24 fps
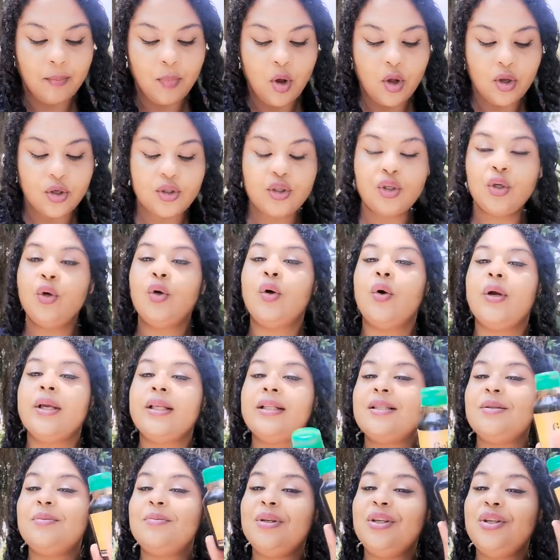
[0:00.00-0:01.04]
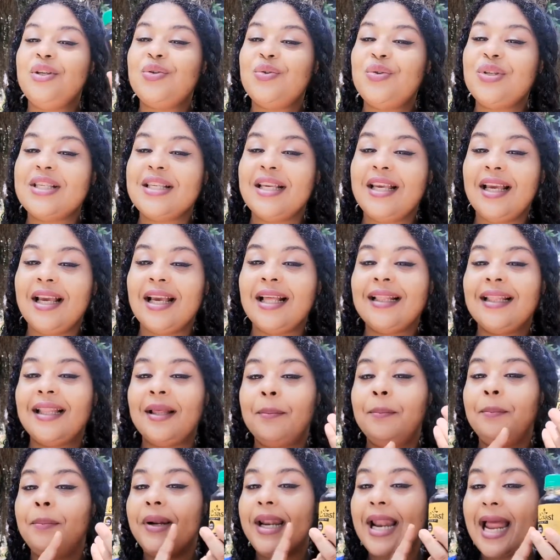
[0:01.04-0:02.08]
I'm also going to be using
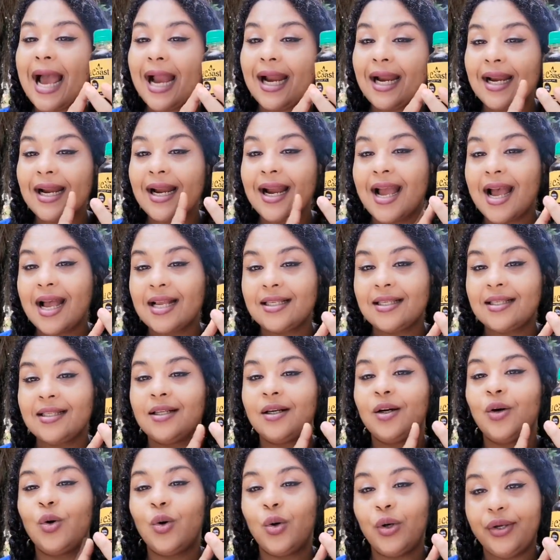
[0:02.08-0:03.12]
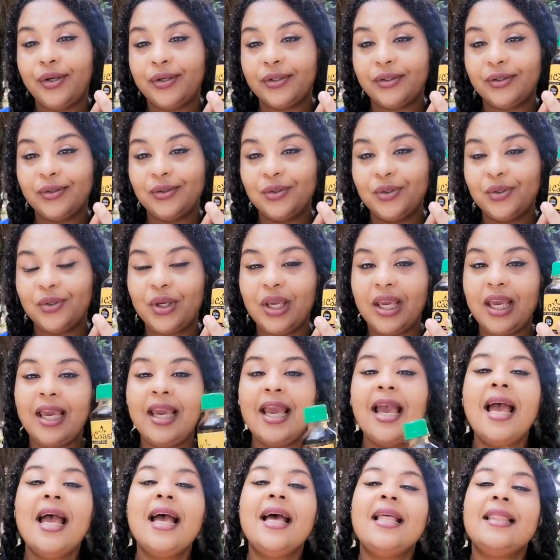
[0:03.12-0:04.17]
the black castor oil.
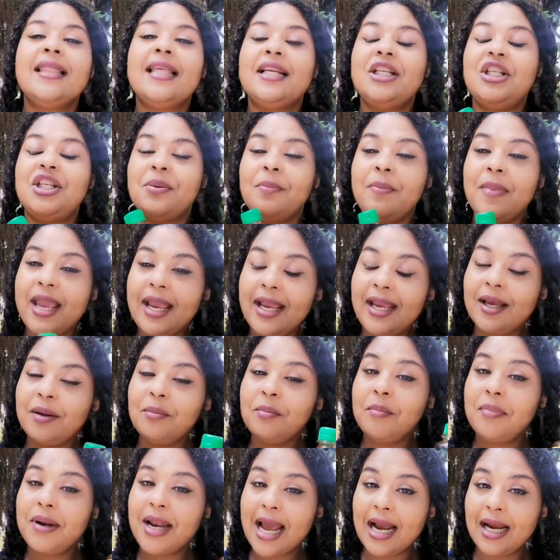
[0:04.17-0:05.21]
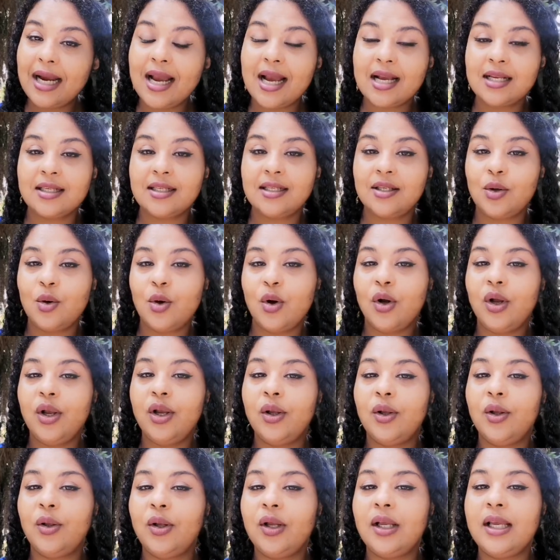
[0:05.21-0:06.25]
Okay, the Jamaican black castor
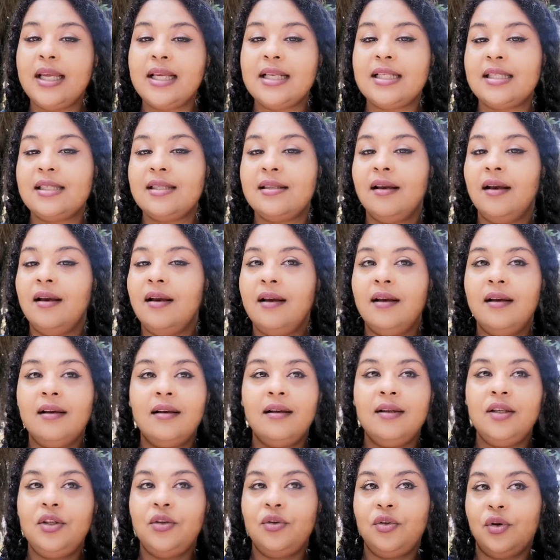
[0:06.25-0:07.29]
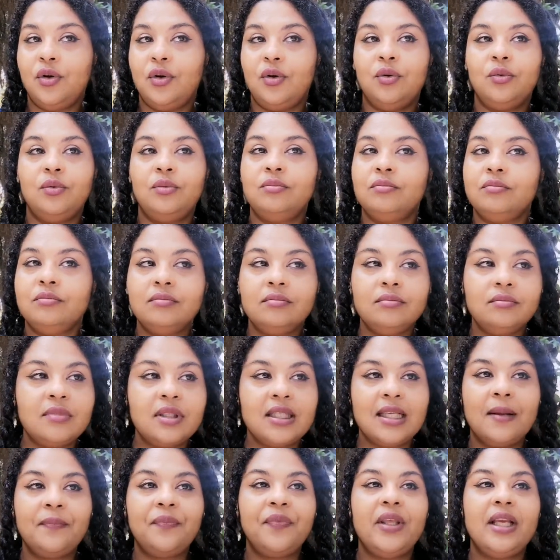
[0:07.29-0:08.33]
oil is, you know,
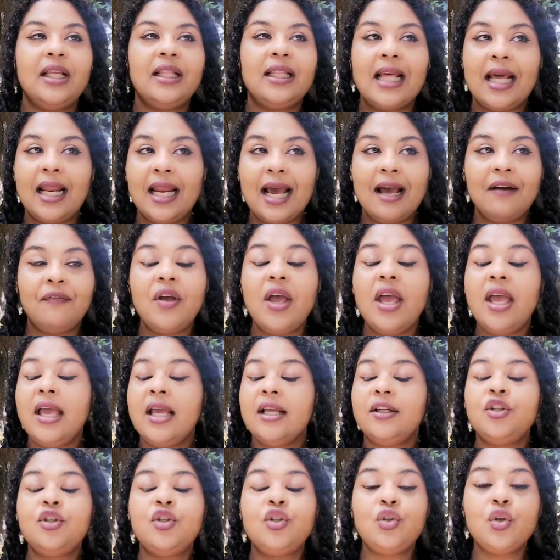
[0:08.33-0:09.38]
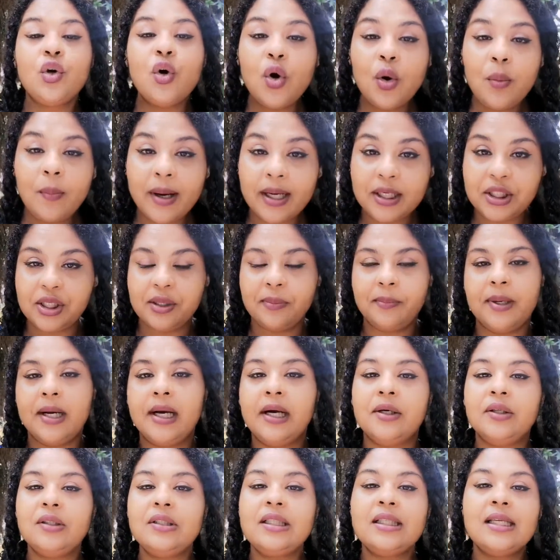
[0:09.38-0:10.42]
something that I've heard so much
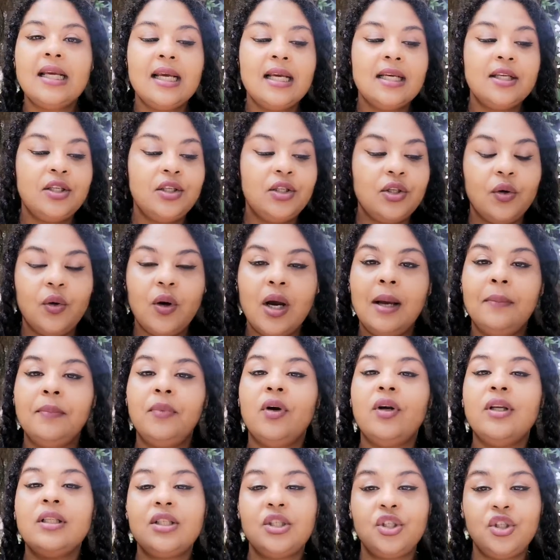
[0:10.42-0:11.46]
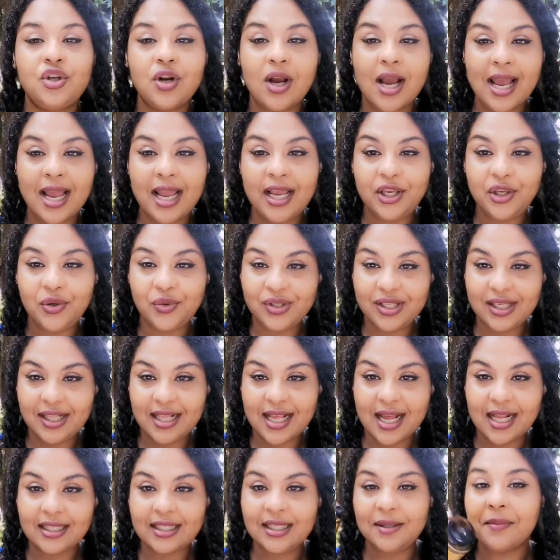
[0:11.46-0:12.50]
about. So I'm going to try
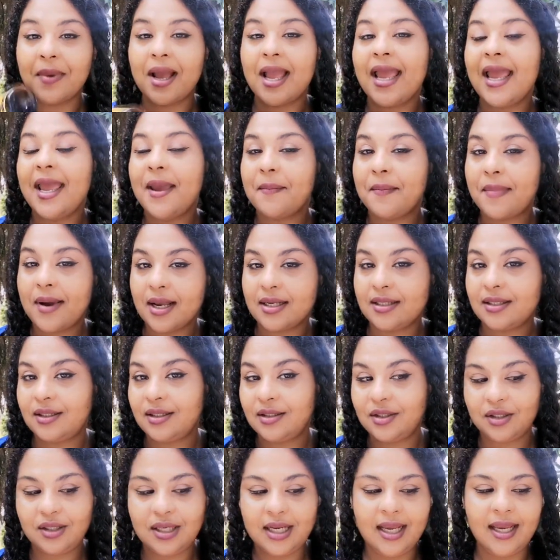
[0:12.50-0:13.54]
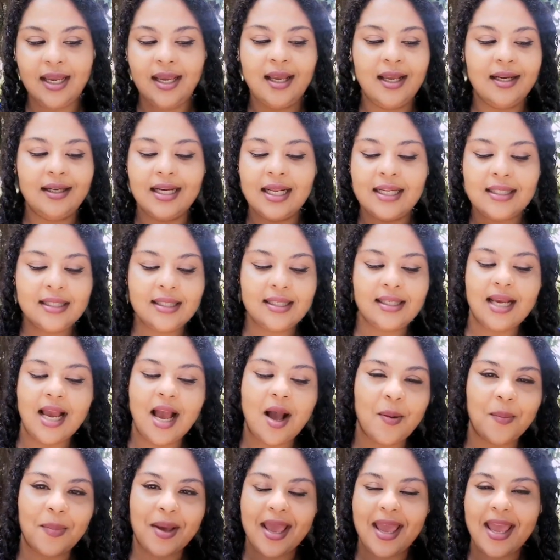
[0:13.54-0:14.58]
using that in my hair mask today, and let's see
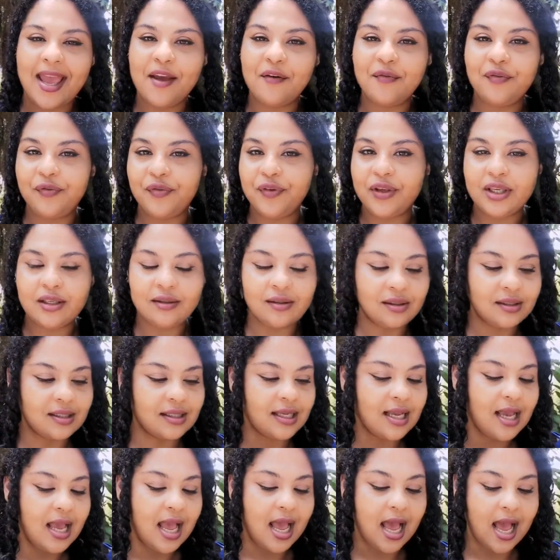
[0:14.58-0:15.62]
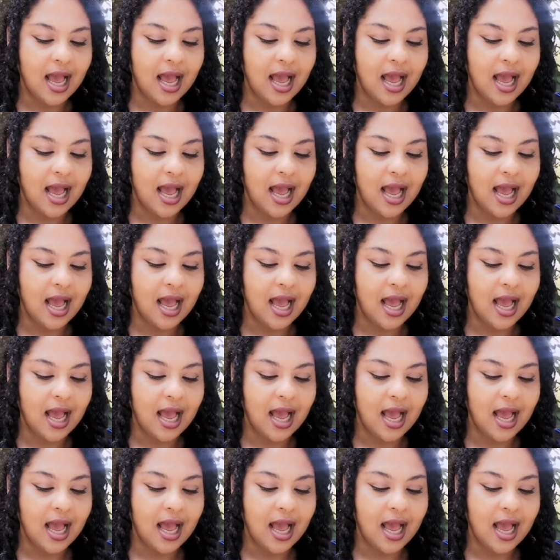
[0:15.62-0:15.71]
how my hair feels